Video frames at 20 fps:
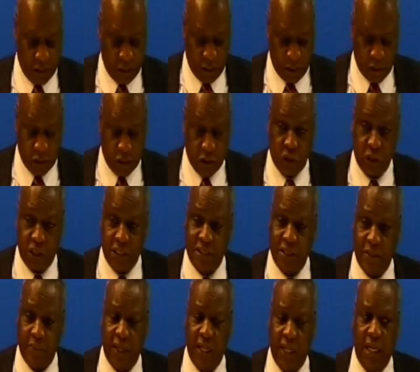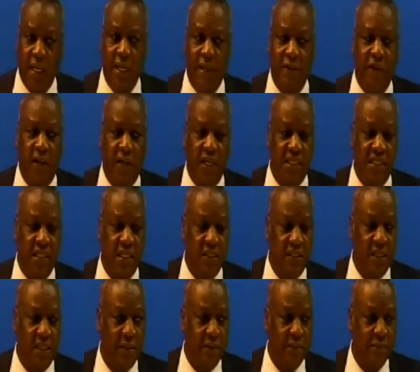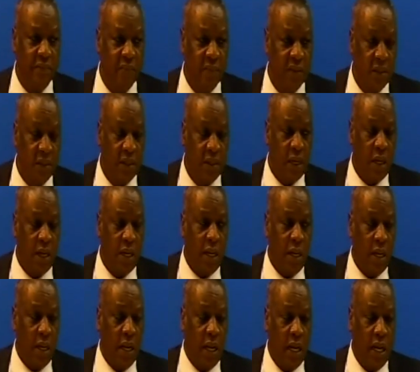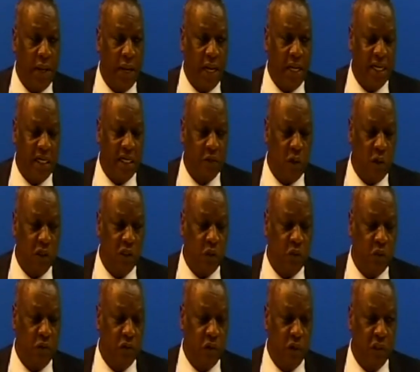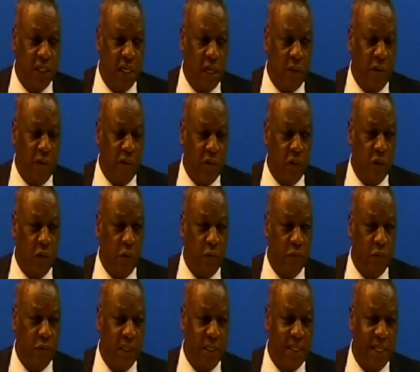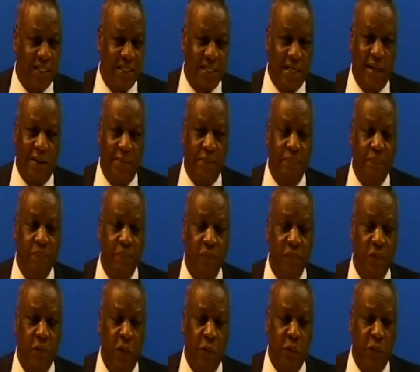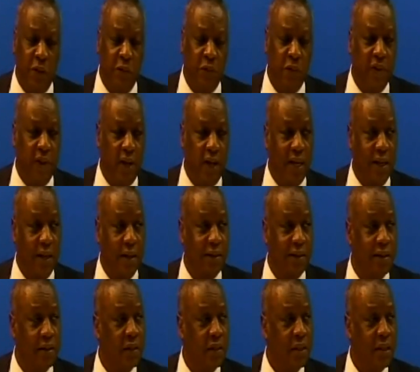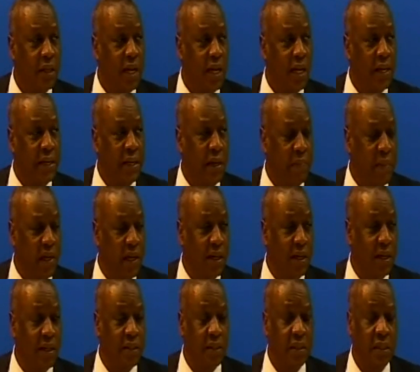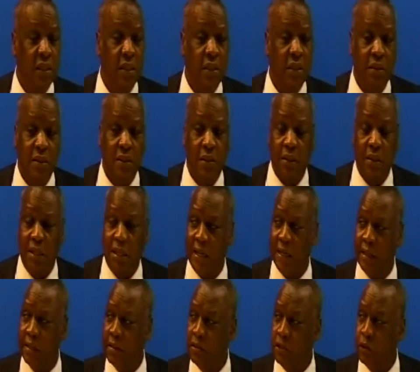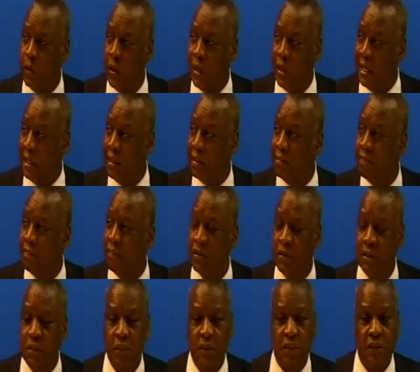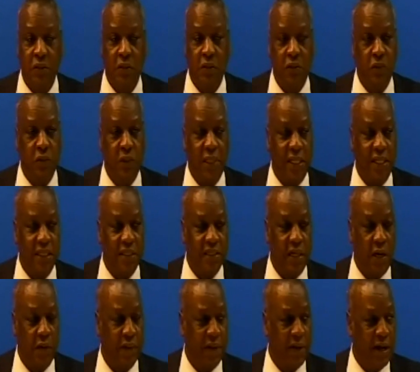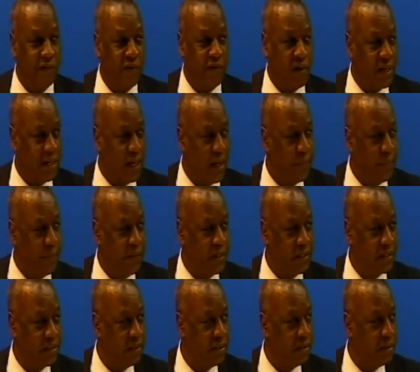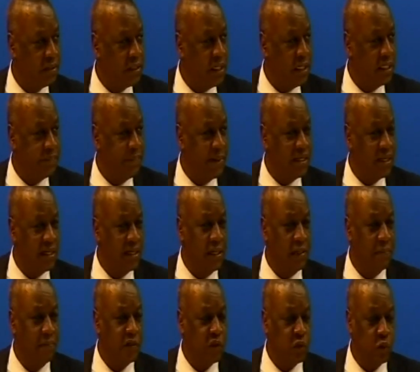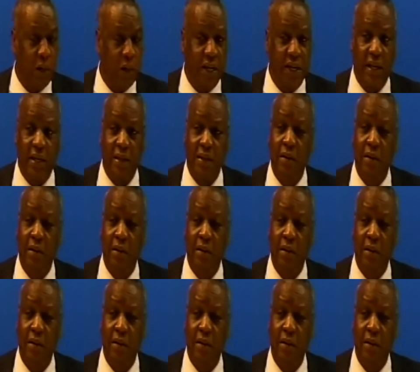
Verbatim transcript: So she's a really a very seasoned and I just want to, to share with you, we just came, we went with her and Emil and Joel to the Southern Africa countries, especially in Botswana.